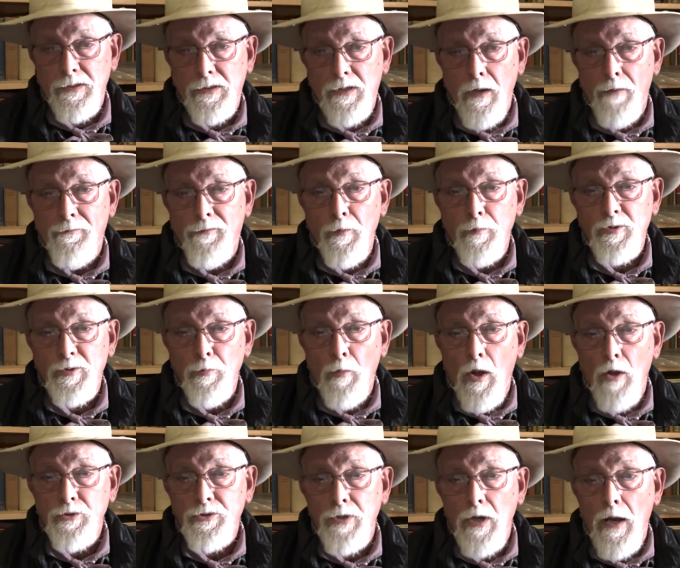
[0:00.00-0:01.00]
come from
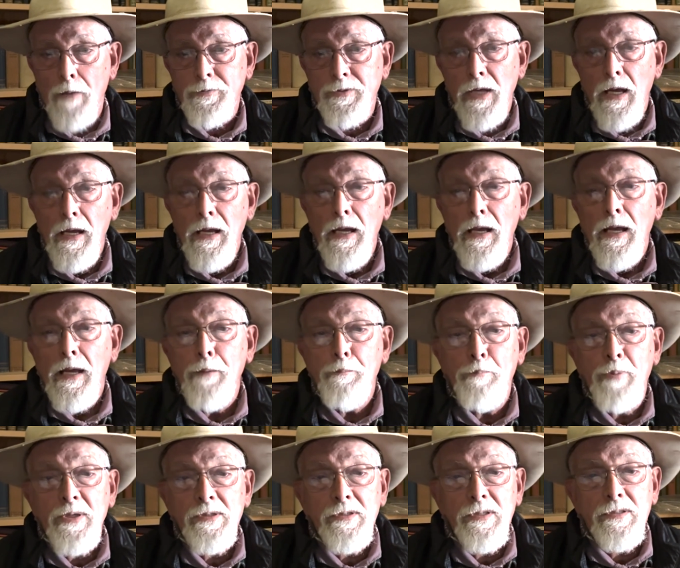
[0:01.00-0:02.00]
small shops and
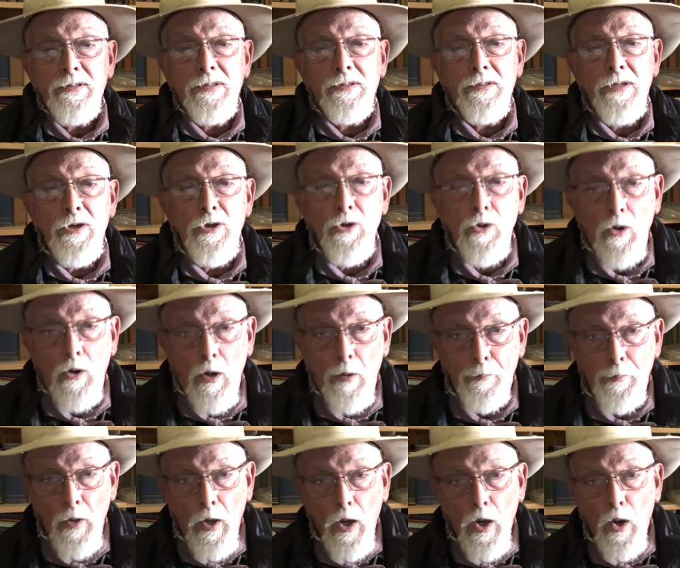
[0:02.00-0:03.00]
businesses in Europe.
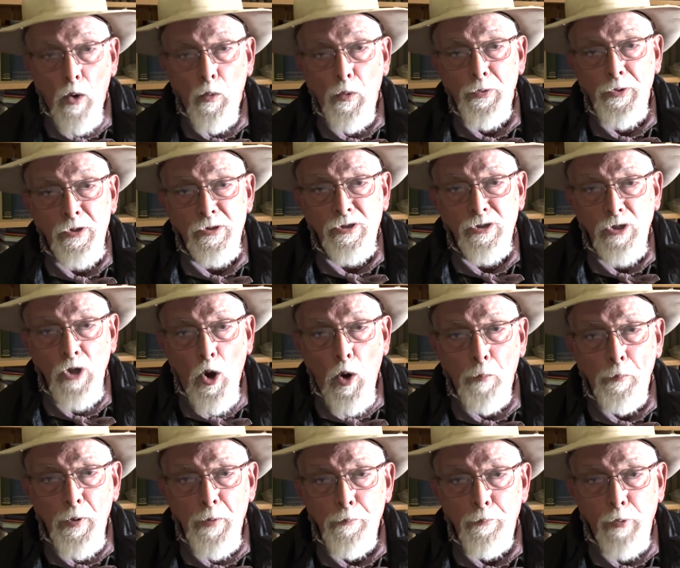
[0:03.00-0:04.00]
With the scope
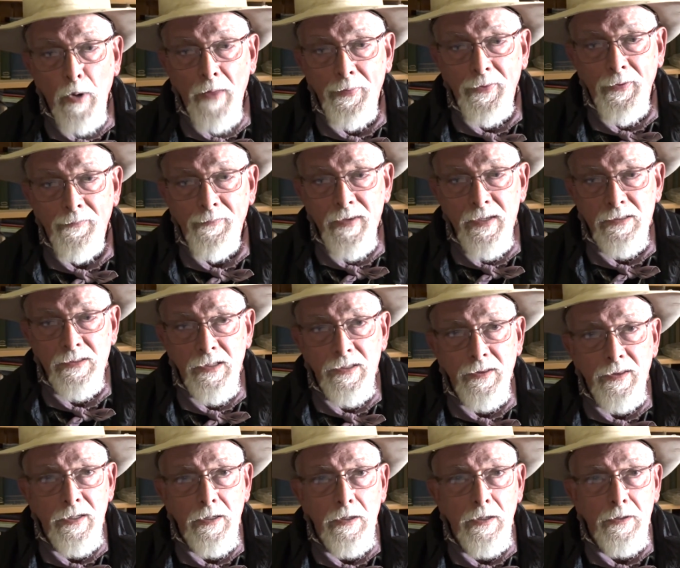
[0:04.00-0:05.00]
and breadth of these
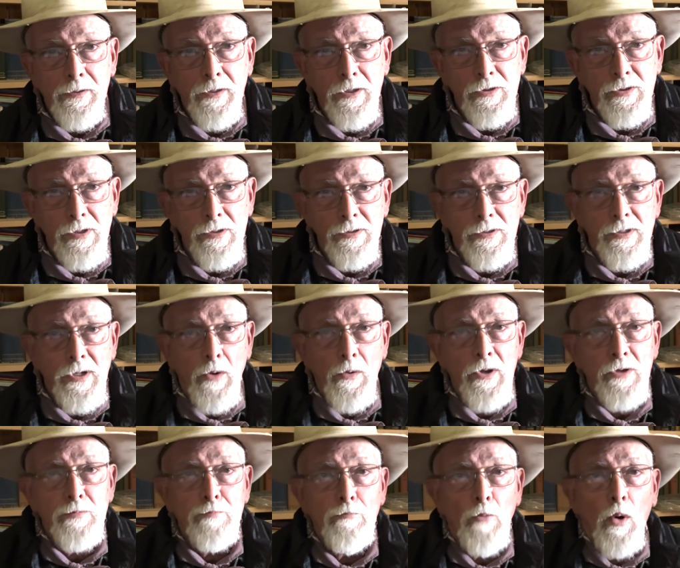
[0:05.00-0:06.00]
additions, there
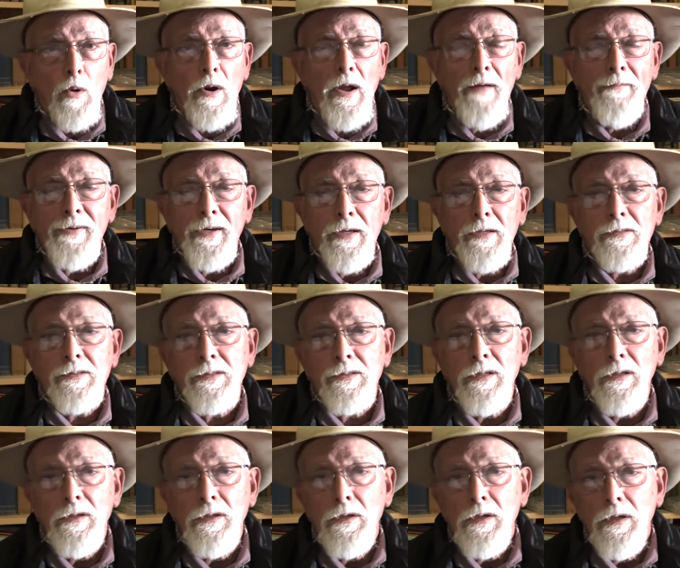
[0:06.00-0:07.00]
is more evidence
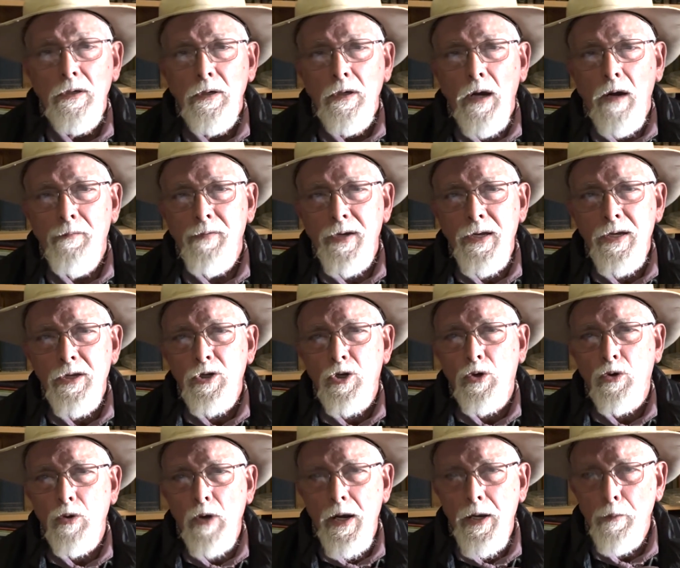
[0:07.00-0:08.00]
of an
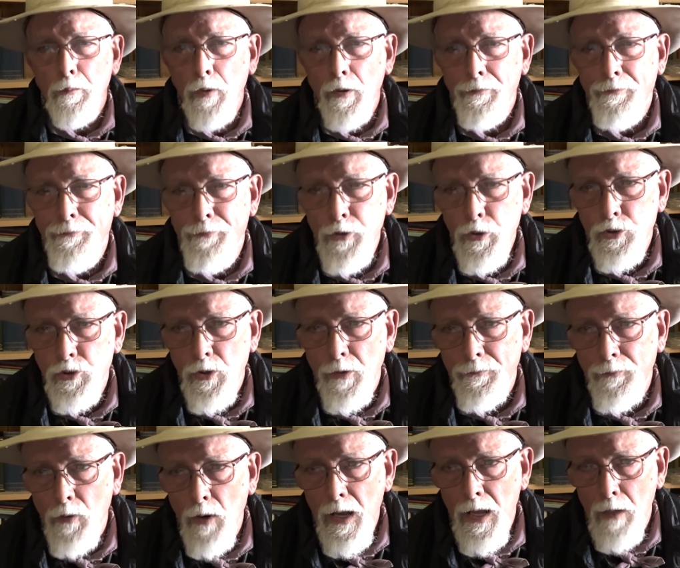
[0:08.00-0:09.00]
incredible future
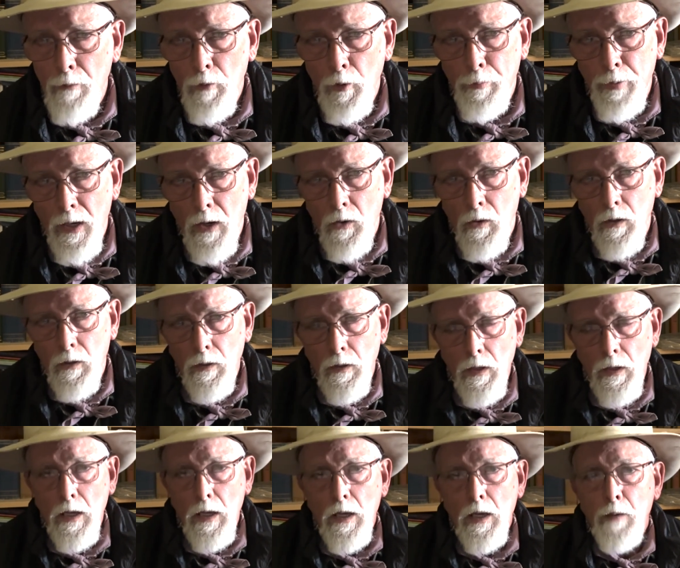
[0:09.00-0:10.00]
for animal power.
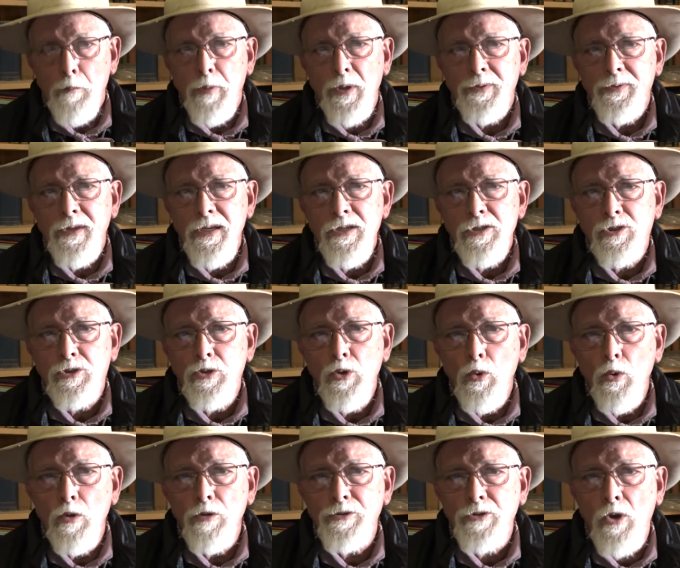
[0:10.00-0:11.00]
But these
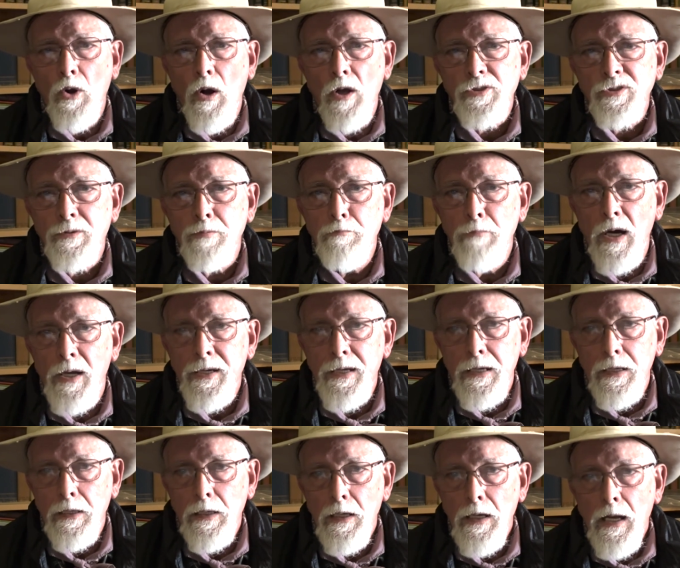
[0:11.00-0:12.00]
tools cost
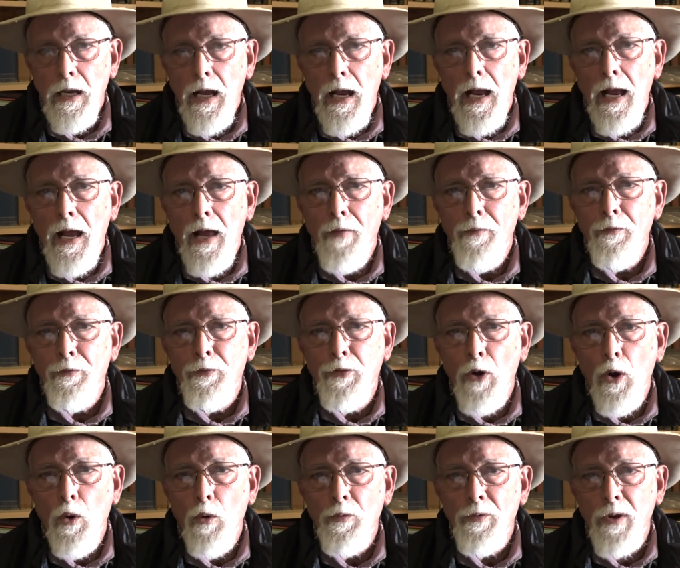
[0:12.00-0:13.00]
money, and
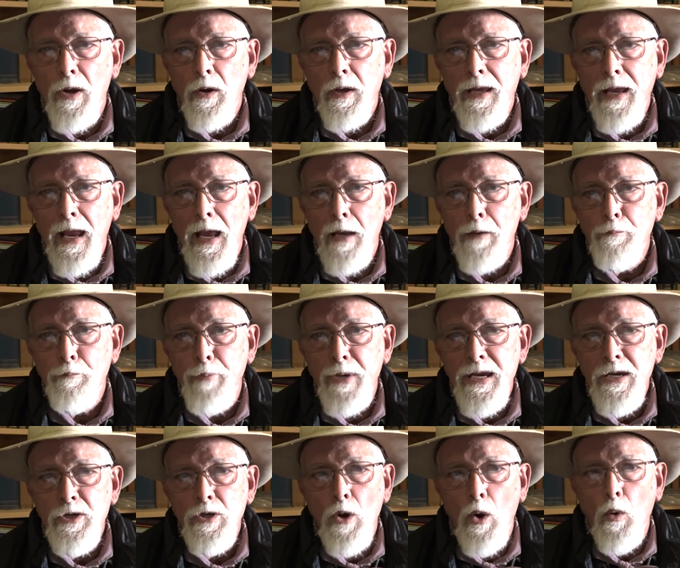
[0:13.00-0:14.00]
though there can be
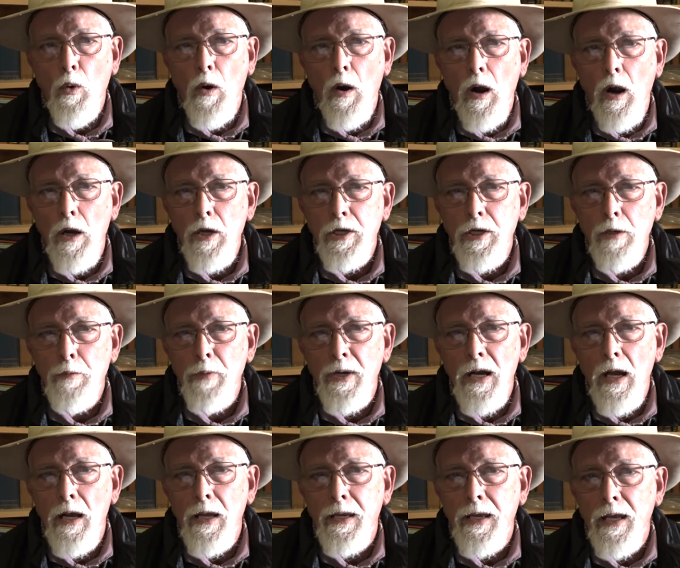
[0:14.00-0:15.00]
no argument
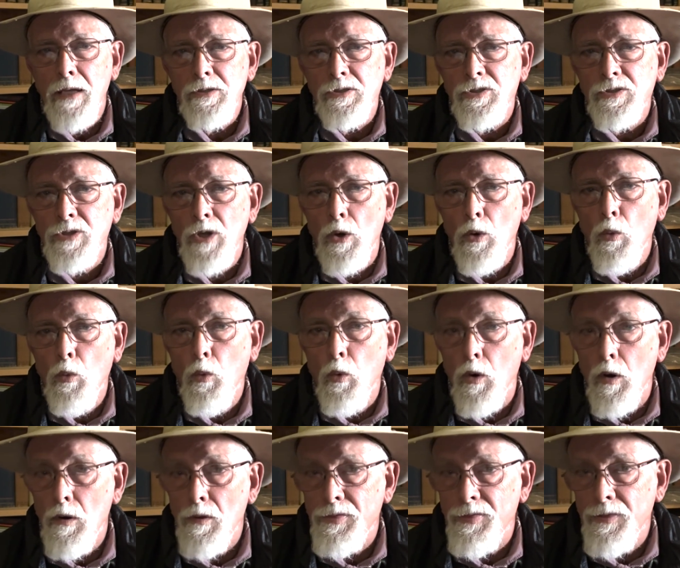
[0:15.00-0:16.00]
against their
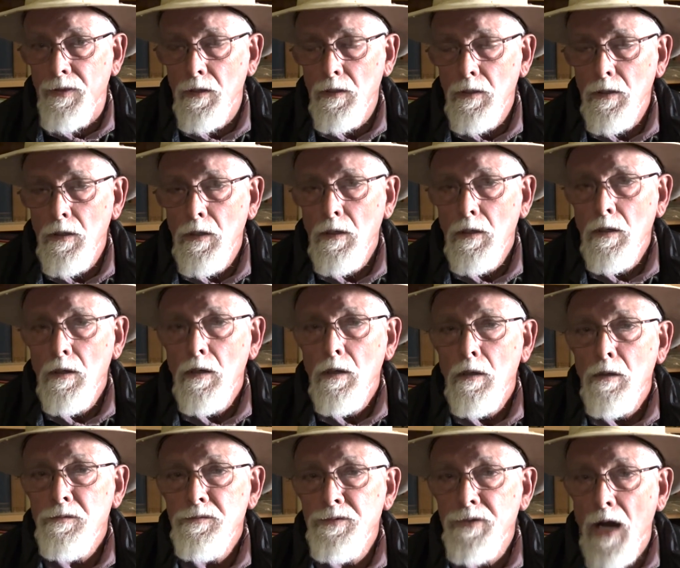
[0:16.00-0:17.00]
worth,
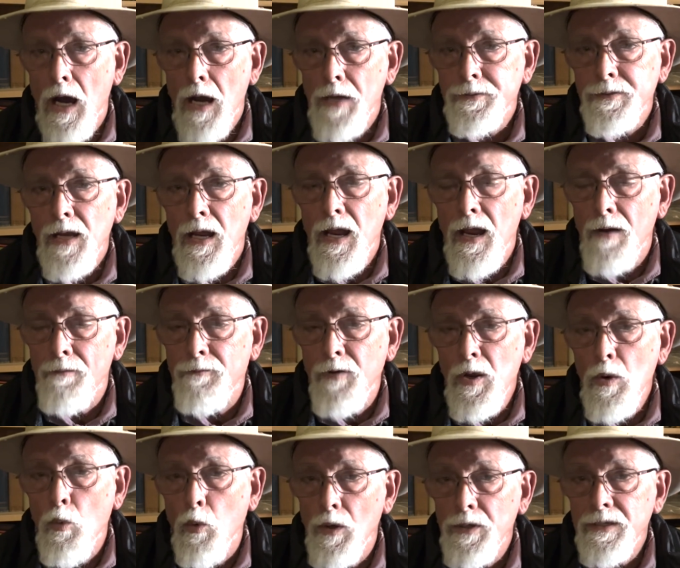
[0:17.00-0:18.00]
not
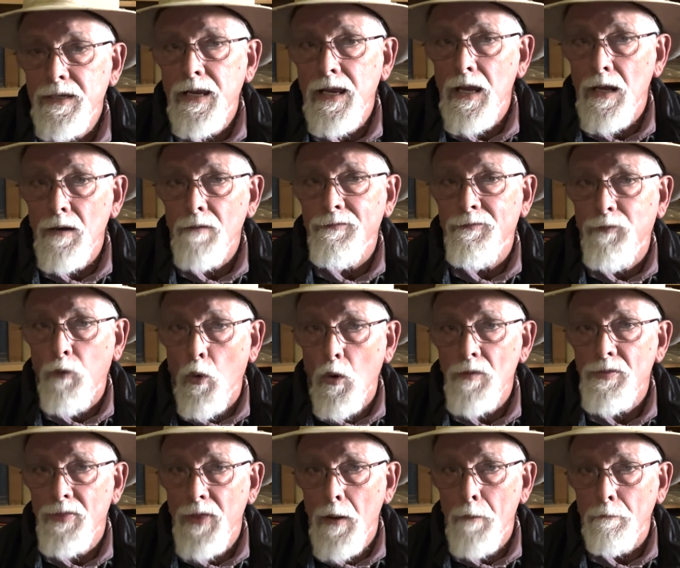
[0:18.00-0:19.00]
everyone can afford
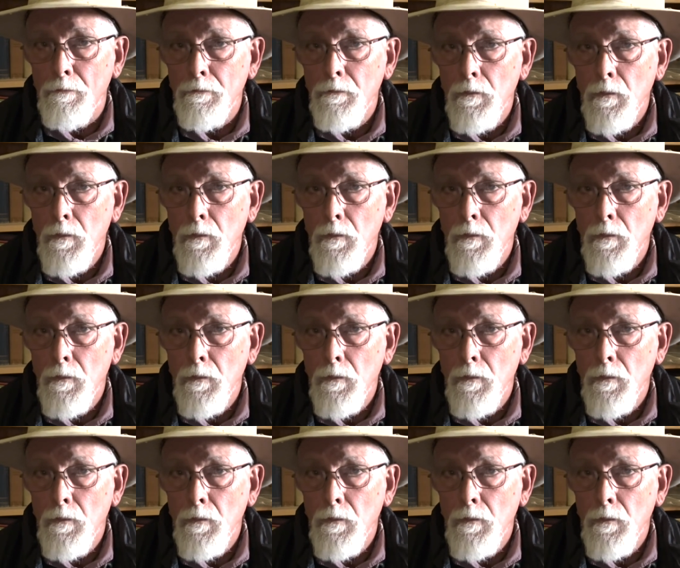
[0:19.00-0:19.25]
them.